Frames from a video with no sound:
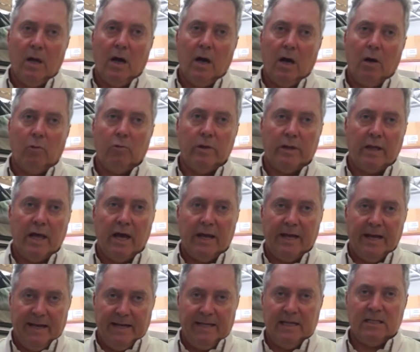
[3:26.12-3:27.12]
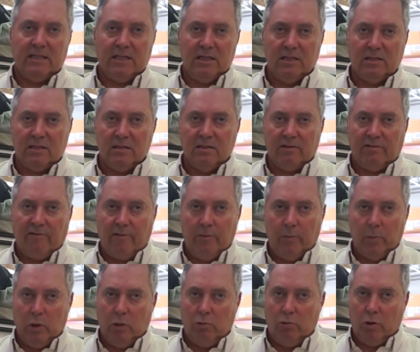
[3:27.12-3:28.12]
uh, without any assistance
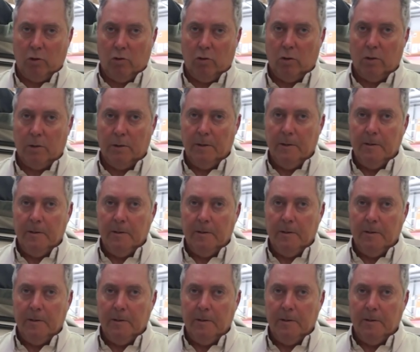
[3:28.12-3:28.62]
from you at all.